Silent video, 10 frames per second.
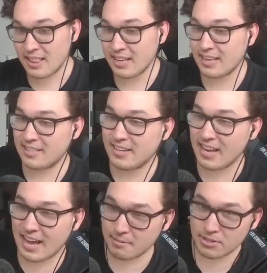like let's say
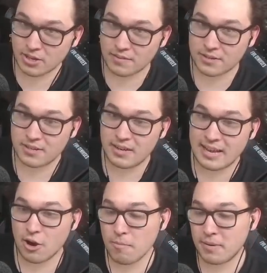I had Absolver
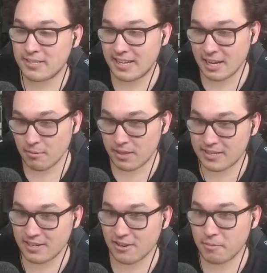and open attacking with a
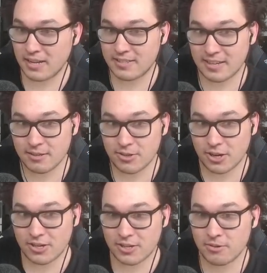0 mana Sandstone
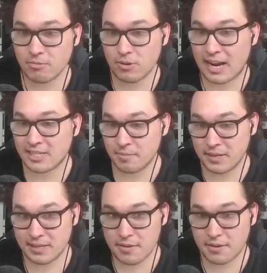Charger would actually
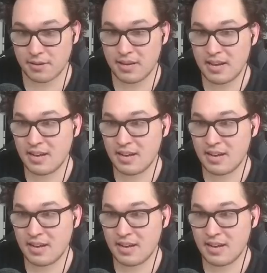be lethal,